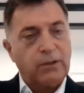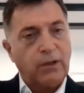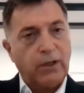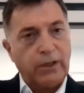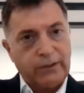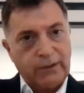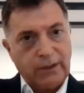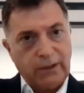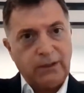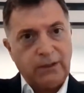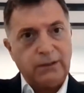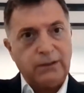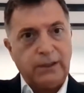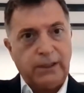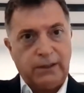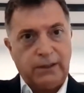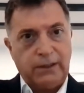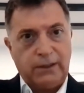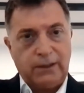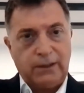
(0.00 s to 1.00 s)
to
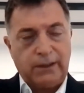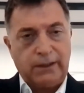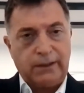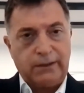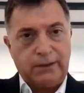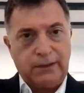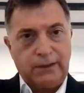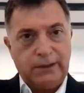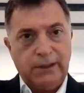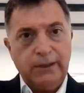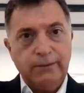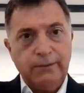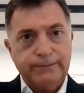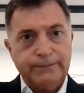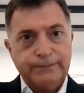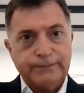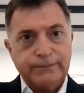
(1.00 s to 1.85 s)
articulate an idea.